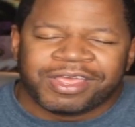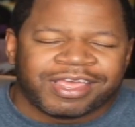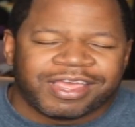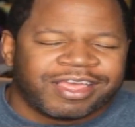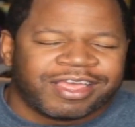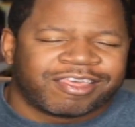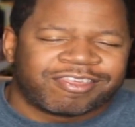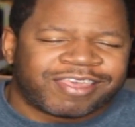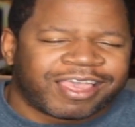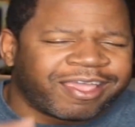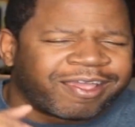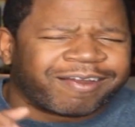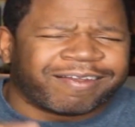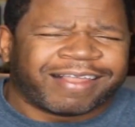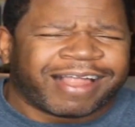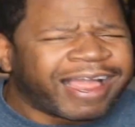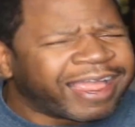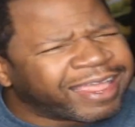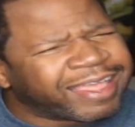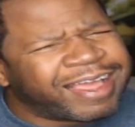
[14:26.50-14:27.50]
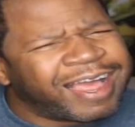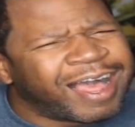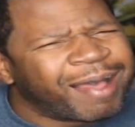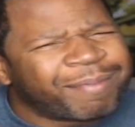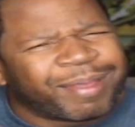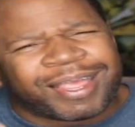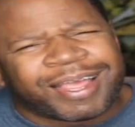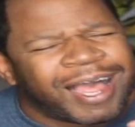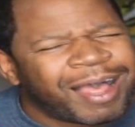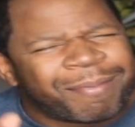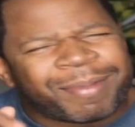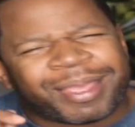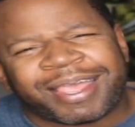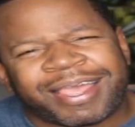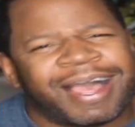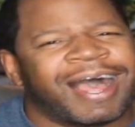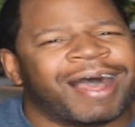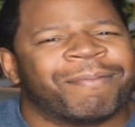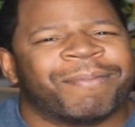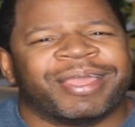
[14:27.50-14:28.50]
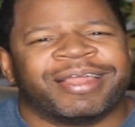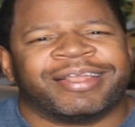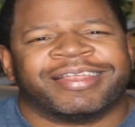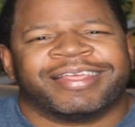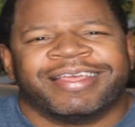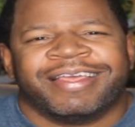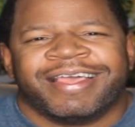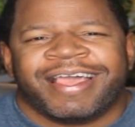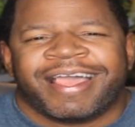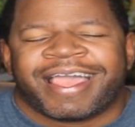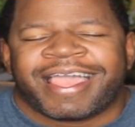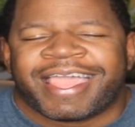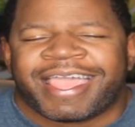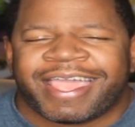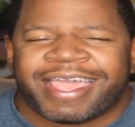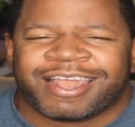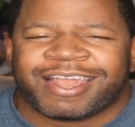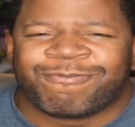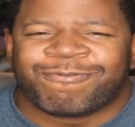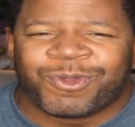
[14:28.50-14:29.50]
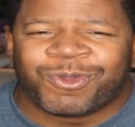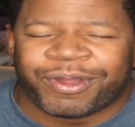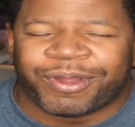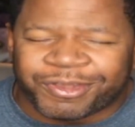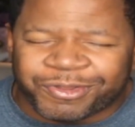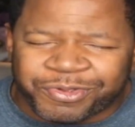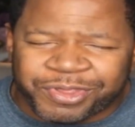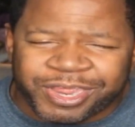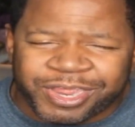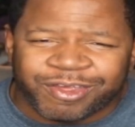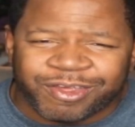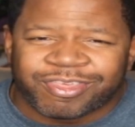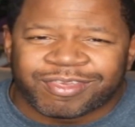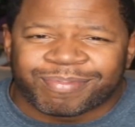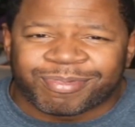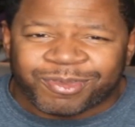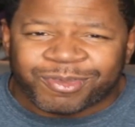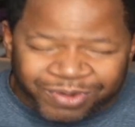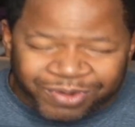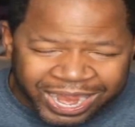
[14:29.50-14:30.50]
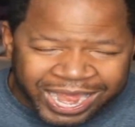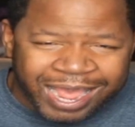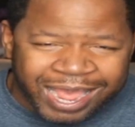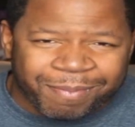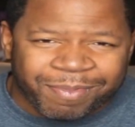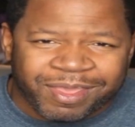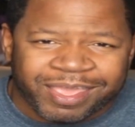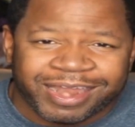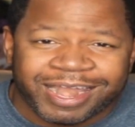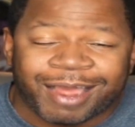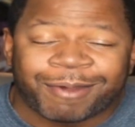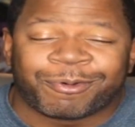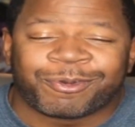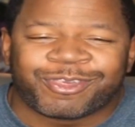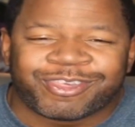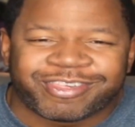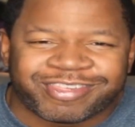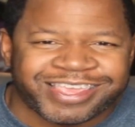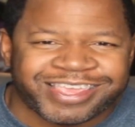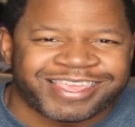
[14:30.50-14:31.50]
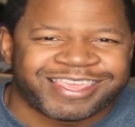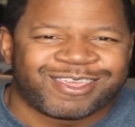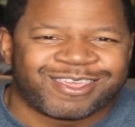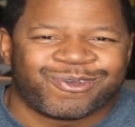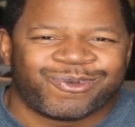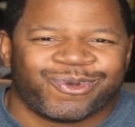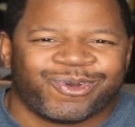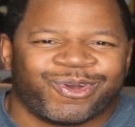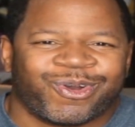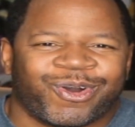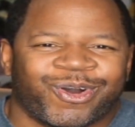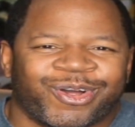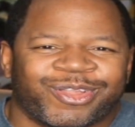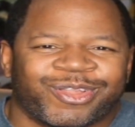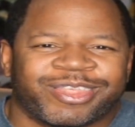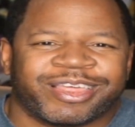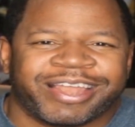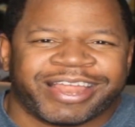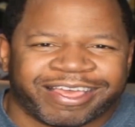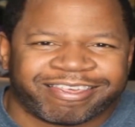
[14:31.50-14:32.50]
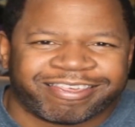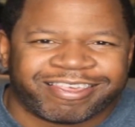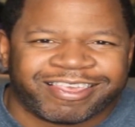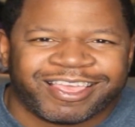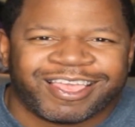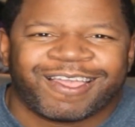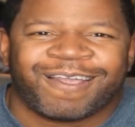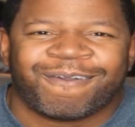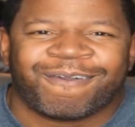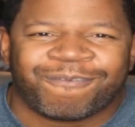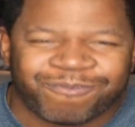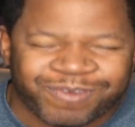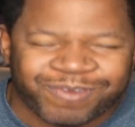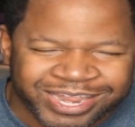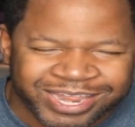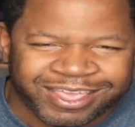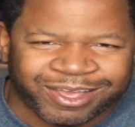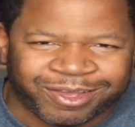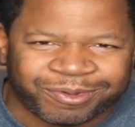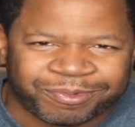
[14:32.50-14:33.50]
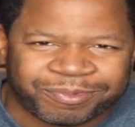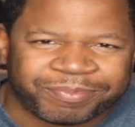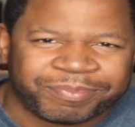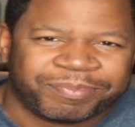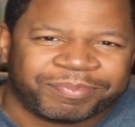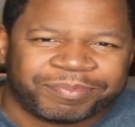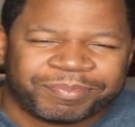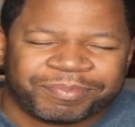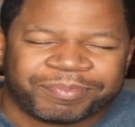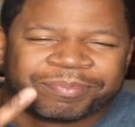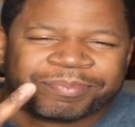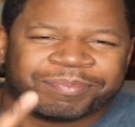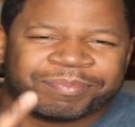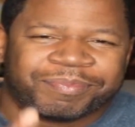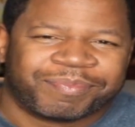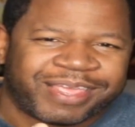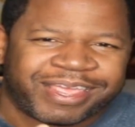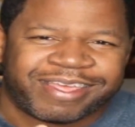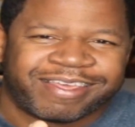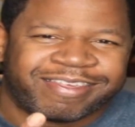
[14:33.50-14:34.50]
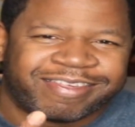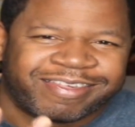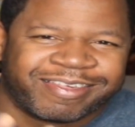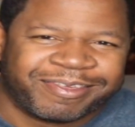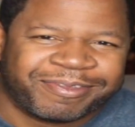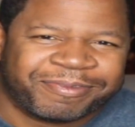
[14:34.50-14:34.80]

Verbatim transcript: Share, like, comment, comment, comment, and if you are new here, subscribe, and I will see you on the next video. Peace.